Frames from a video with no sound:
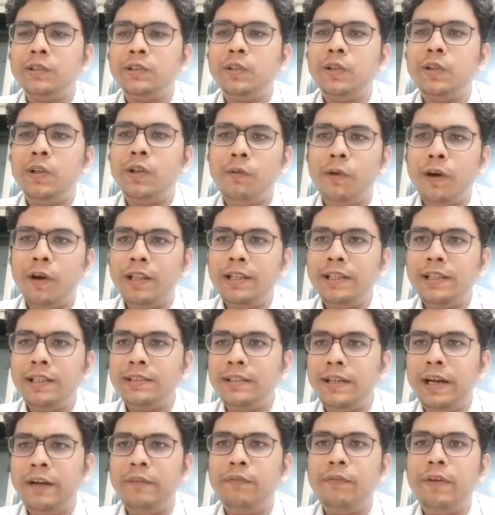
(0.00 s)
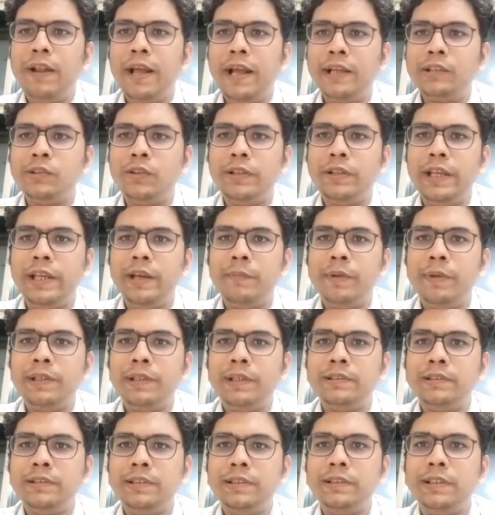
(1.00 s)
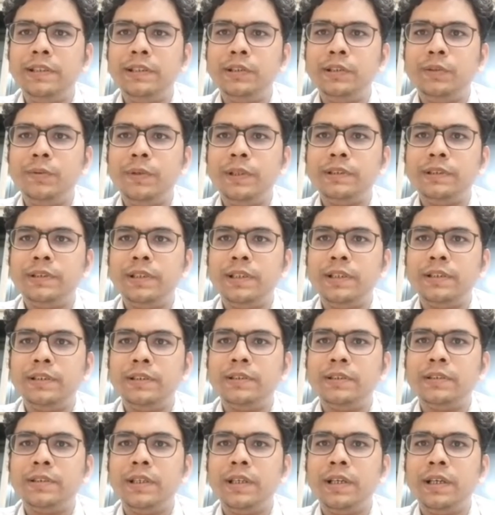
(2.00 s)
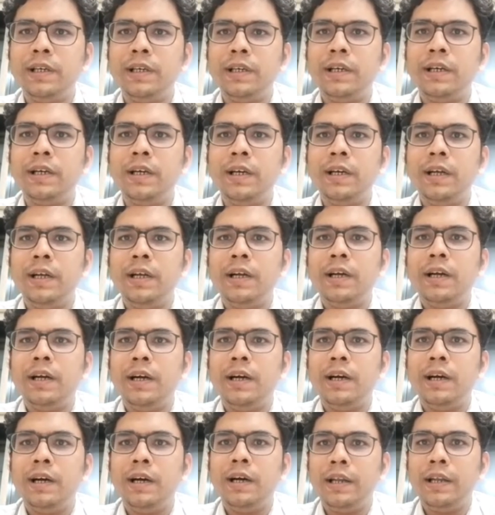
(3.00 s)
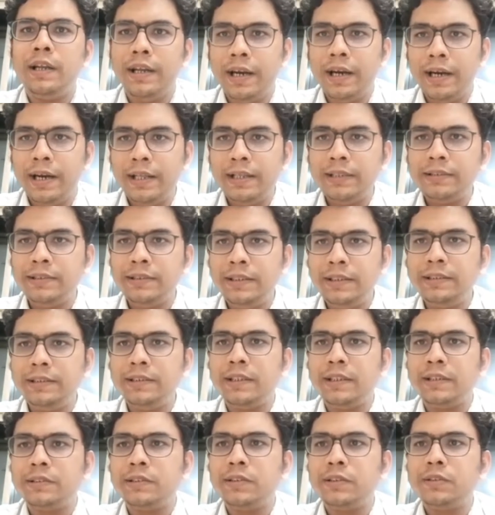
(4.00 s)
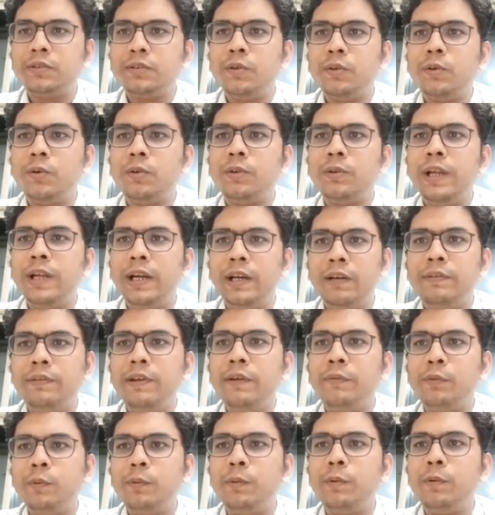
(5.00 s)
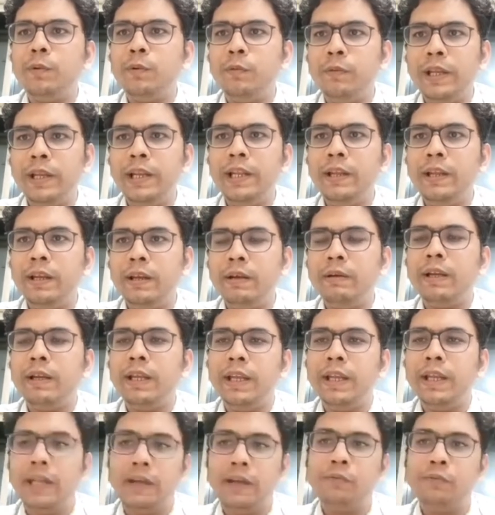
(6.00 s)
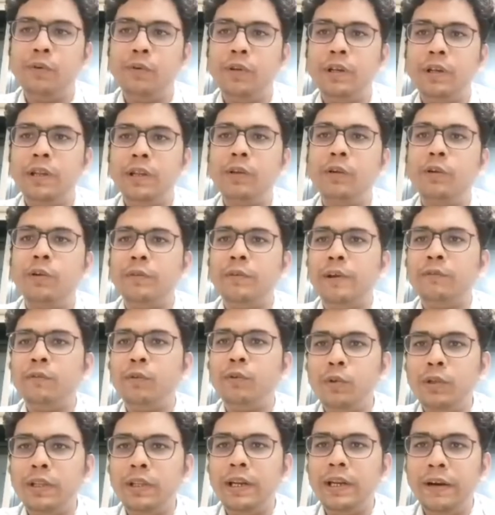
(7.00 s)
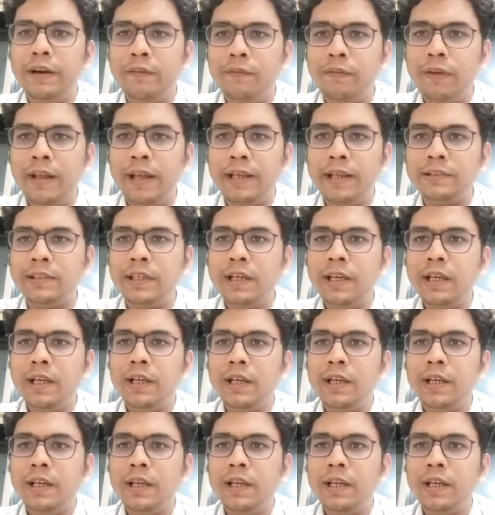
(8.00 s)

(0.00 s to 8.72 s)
Now, what are these red flags or the emergency situations regarding seizures? So that we have to be very careful. You know, we have to know the red flags.